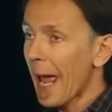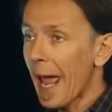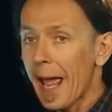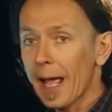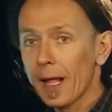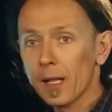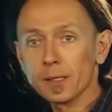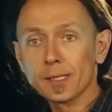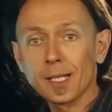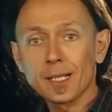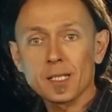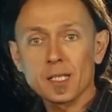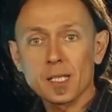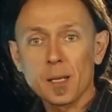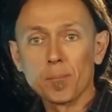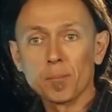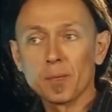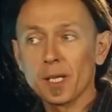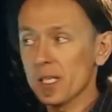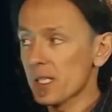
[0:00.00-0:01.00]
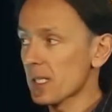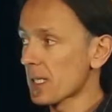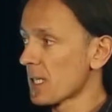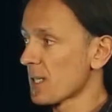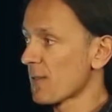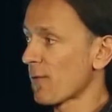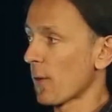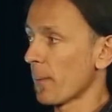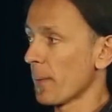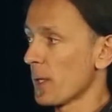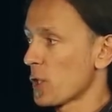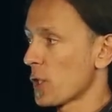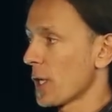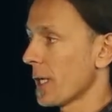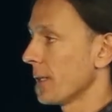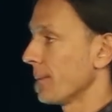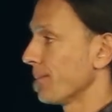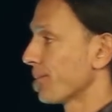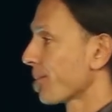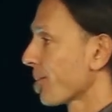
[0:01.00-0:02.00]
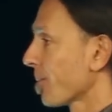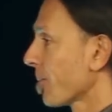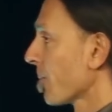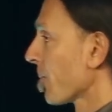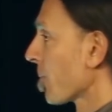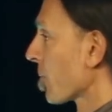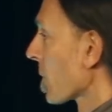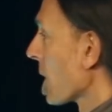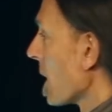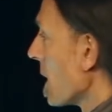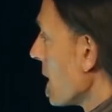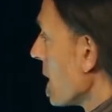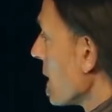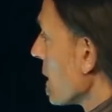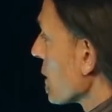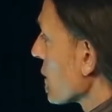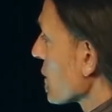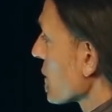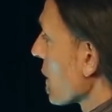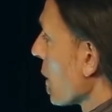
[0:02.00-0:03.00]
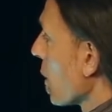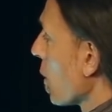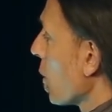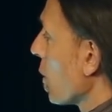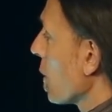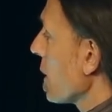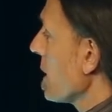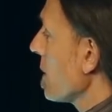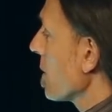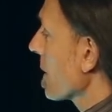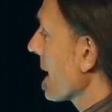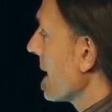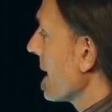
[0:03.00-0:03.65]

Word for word: held at some distance from each other. So you